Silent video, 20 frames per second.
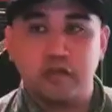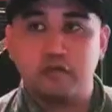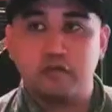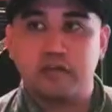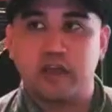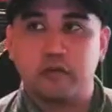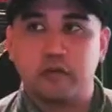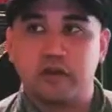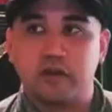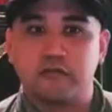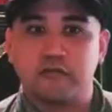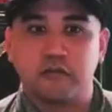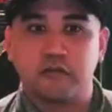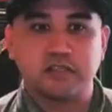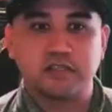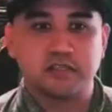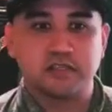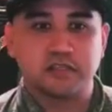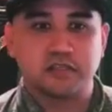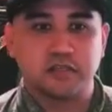get rid of
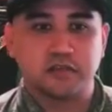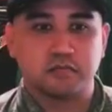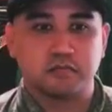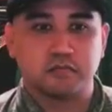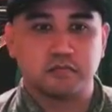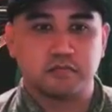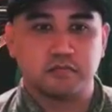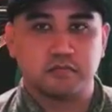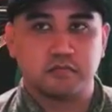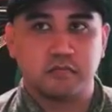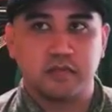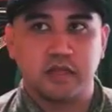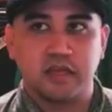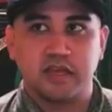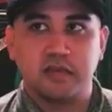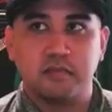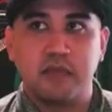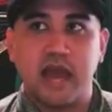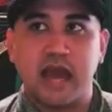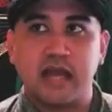racism, like
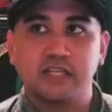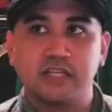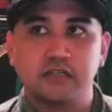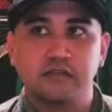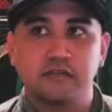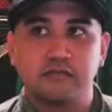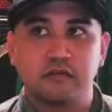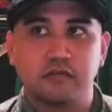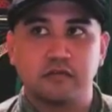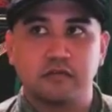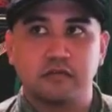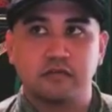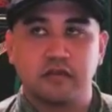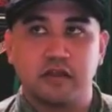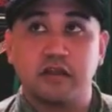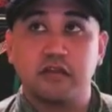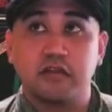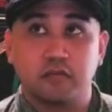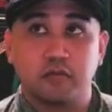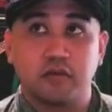imagine and
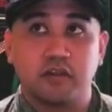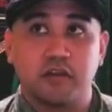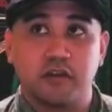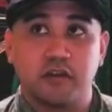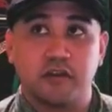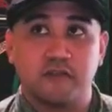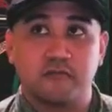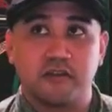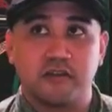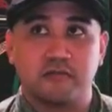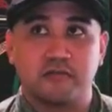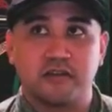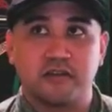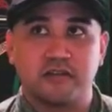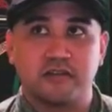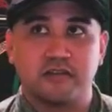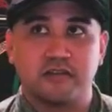it's really hard, right, but